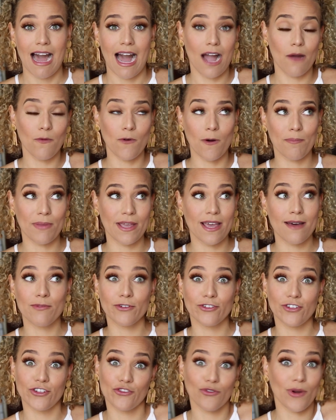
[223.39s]
I won't be
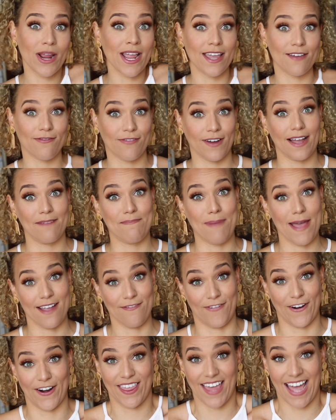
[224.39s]
able to drink if I
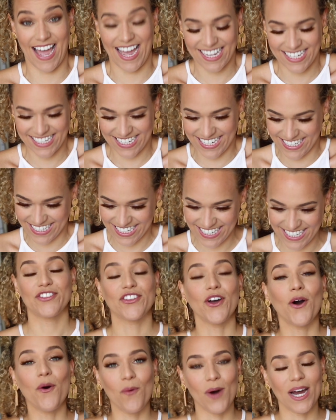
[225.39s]
pay for that.
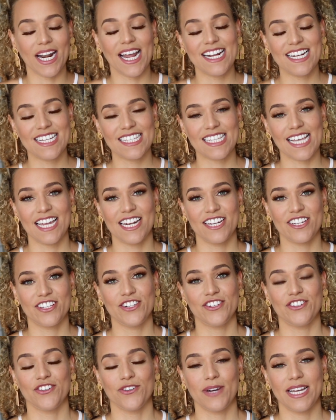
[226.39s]
So what I decided
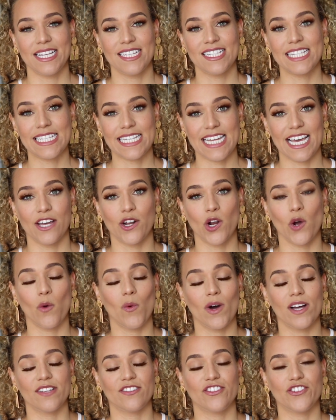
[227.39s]
to do instead
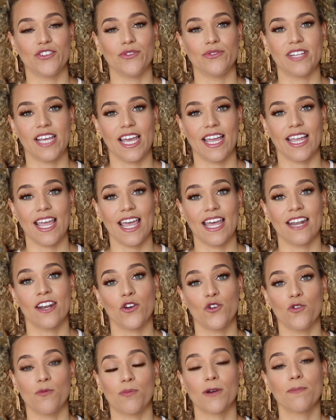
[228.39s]
was to take an
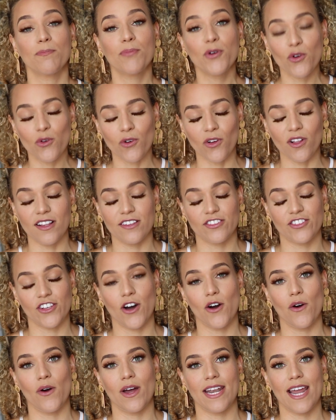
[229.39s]
Uber pool.
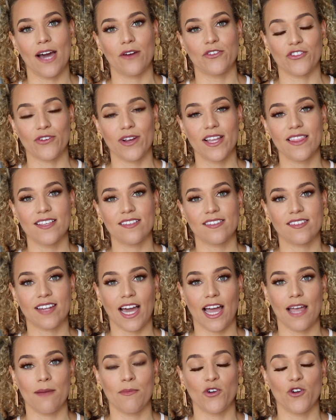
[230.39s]
So now during this
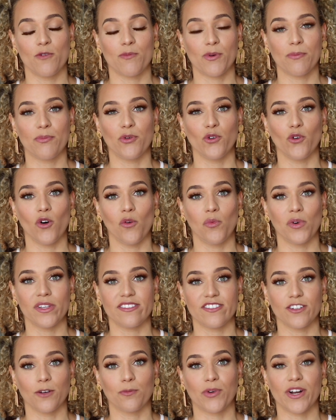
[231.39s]
time, Uber pool
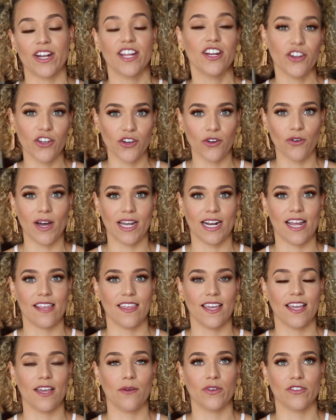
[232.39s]
was still pretty new and I
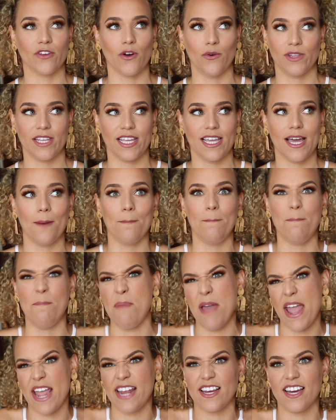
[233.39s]
think it was only a
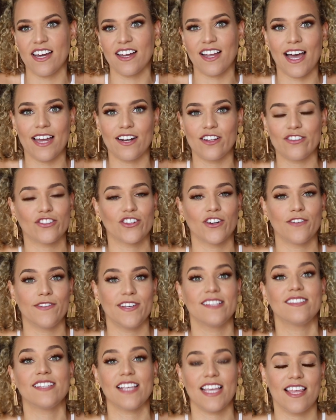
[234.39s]
beta kind of
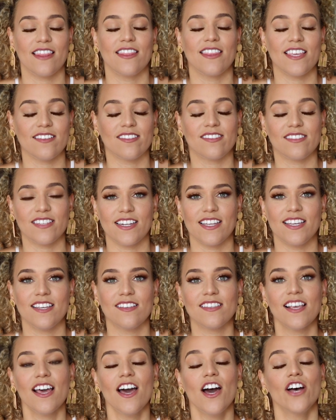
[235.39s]
service in these
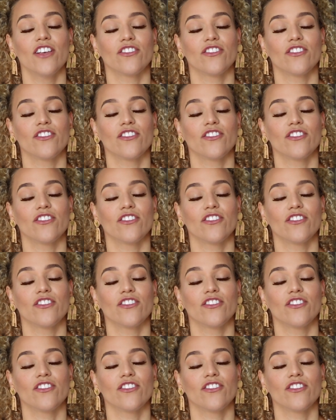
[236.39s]
cities.